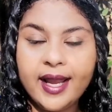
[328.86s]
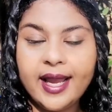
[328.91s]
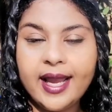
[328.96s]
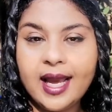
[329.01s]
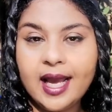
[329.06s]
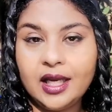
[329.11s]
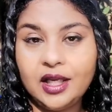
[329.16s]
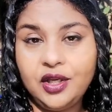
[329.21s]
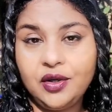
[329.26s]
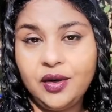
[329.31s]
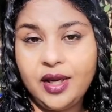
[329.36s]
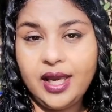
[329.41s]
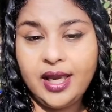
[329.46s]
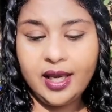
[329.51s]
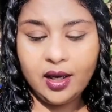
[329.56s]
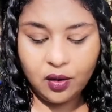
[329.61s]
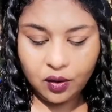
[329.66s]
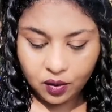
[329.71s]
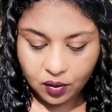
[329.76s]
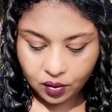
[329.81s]
wear at your
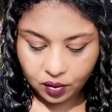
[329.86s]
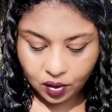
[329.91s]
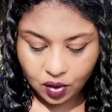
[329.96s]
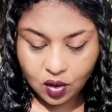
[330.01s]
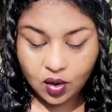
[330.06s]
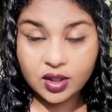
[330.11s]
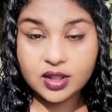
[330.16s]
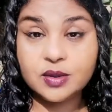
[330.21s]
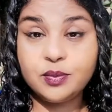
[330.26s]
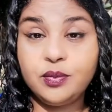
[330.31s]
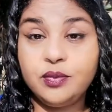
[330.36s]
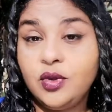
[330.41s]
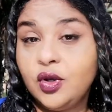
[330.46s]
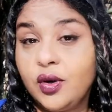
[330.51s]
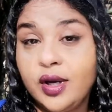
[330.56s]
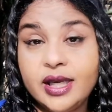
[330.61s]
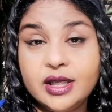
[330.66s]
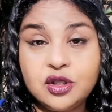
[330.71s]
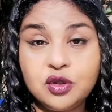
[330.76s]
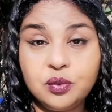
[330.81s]
hair or cause
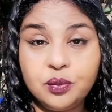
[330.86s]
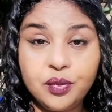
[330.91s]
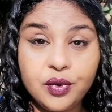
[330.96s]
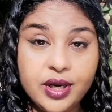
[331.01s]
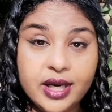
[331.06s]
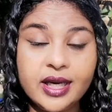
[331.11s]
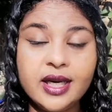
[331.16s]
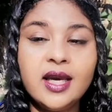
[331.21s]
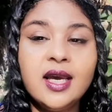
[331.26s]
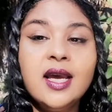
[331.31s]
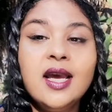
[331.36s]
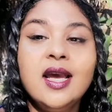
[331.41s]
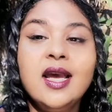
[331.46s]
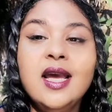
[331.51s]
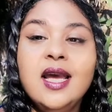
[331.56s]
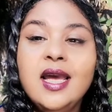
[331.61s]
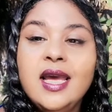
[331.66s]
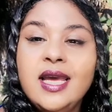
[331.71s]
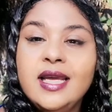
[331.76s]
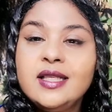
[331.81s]
your hair to break.
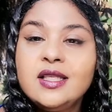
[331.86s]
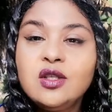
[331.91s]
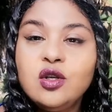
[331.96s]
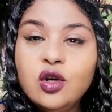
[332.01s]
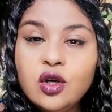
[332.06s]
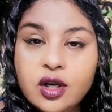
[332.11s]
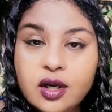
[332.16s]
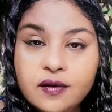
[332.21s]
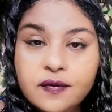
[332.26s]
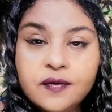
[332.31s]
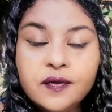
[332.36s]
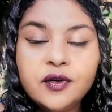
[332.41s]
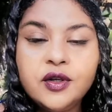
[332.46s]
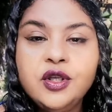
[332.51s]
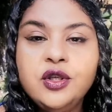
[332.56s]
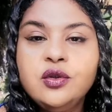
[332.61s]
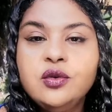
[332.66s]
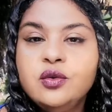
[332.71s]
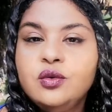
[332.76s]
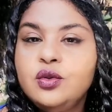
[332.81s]
It's good
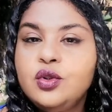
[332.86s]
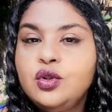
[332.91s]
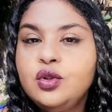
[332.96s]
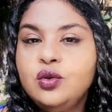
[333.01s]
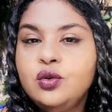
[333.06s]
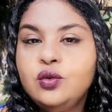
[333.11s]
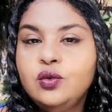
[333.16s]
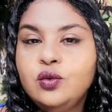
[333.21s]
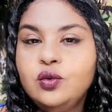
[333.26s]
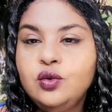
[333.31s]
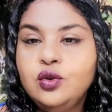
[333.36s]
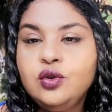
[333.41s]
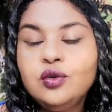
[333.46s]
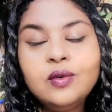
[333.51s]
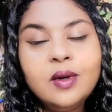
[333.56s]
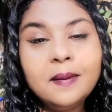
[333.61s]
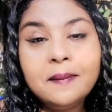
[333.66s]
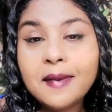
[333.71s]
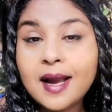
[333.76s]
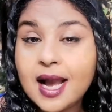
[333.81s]
for you to
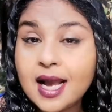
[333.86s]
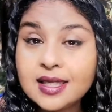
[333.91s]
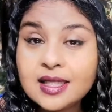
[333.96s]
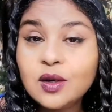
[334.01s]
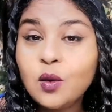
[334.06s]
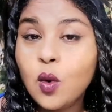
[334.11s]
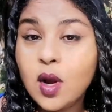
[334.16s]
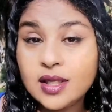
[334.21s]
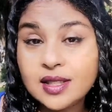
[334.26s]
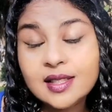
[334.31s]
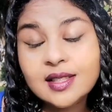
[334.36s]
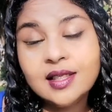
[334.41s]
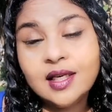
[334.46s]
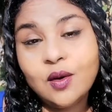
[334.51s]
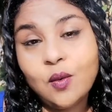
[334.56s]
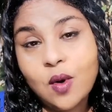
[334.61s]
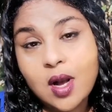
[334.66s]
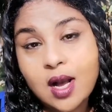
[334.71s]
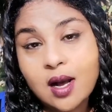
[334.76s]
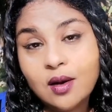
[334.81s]
do a mask once
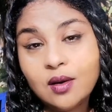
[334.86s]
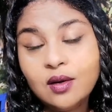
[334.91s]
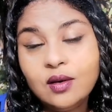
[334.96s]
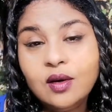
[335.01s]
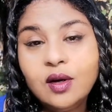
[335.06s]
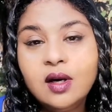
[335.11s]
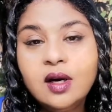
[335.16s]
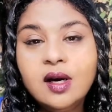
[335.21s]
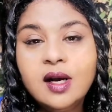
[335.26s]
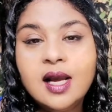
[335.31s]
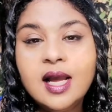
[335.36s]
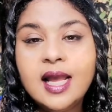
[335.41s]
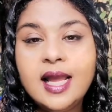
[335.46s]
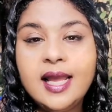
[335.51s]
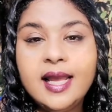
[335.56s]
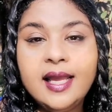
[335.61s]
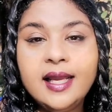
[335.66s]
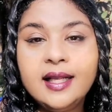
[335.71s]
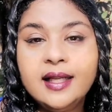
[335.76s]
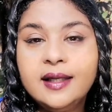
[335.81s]
in a while,
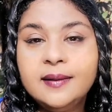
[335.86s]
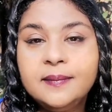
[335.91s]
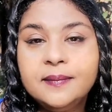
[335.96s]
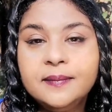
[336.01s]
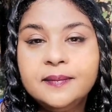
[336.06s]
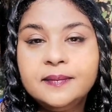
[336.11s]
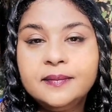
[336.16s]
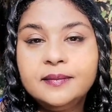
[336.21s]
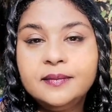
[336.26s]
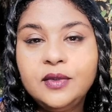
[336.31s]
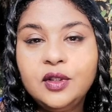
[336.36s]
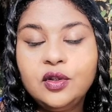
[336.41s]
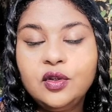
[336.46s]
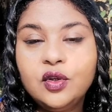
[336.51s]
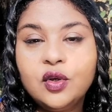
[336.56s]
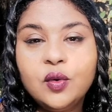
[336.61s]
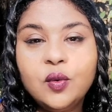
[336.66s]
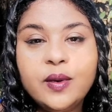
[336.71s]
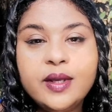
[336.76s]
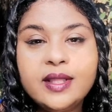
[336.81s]
and
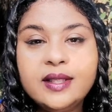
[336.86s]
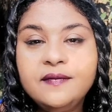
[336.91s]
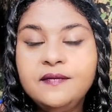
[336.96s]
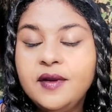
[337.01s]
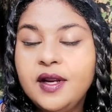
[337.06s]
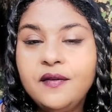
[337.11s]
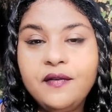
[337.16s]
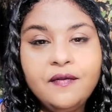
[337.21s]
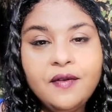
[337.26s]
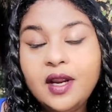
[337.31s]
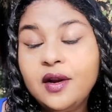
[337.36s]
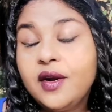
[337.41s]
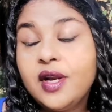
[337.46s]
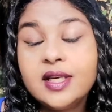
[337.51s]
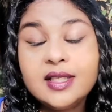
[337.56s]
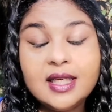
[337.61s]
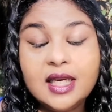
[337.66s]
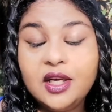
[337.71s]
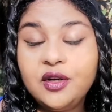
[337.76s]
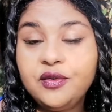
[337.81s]
with
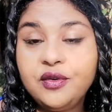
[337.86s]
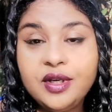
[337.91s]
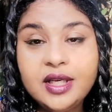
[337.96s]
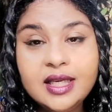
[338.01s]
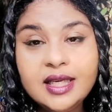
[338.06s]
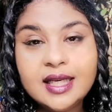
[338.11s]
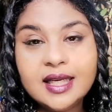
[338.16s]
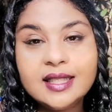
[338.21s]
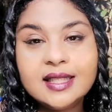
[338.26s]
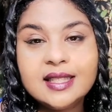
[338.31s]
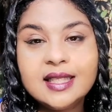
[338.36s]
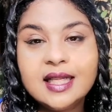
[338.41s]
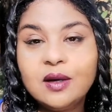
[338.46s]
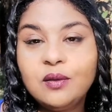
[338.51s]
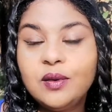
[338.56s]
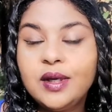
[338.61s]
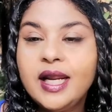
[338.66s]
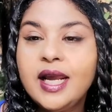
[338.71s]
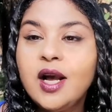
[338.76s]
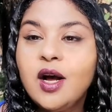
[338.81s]
various ingredients
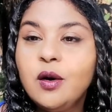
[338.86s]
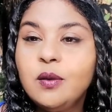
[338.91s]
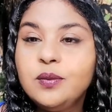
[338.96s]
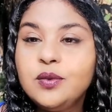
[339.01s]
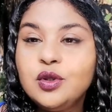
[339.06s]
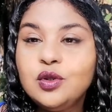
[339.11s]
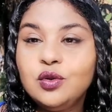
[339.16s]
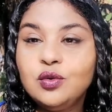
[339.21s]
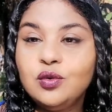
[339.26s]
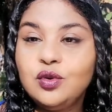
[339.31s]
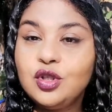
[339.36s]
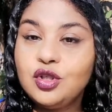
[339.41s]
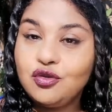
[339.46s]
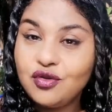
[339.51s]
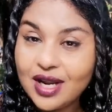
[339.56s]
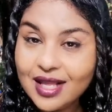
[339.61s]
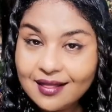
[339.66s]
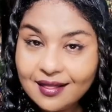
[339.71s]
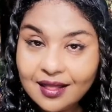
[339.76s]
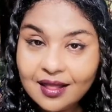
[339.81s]
that would help to
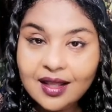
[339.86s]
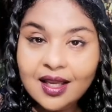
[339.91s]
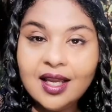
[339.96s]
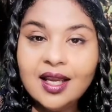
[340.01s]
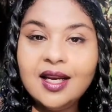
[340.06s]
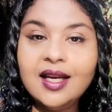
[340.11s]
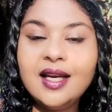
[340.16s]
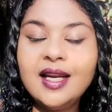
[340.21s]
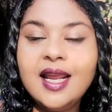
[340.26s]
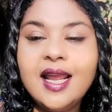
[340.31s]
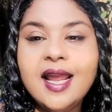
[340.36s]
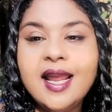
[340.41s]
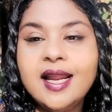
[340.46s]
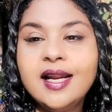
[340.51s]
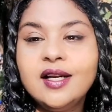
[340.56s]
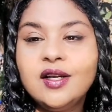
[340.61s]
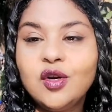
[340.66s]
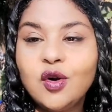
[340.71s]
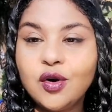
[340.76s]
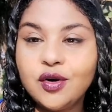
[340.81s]
strengthen
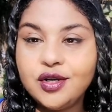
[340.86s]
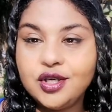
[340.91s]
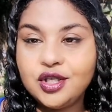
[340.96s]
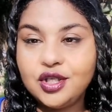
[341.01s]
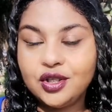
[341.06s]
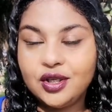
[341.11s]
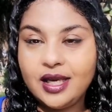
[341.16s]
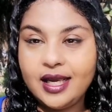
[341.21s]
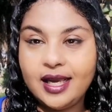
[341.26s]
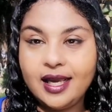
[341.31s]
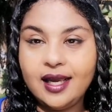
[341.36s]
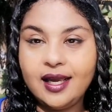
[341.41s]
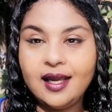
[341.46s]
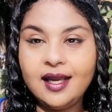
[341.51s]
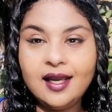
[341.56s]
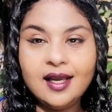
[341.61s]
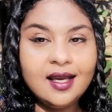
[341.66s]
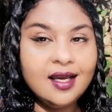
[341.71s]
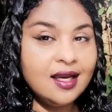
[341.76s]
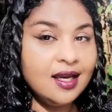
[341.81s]
and nourish your
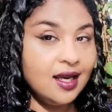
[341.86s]
hair.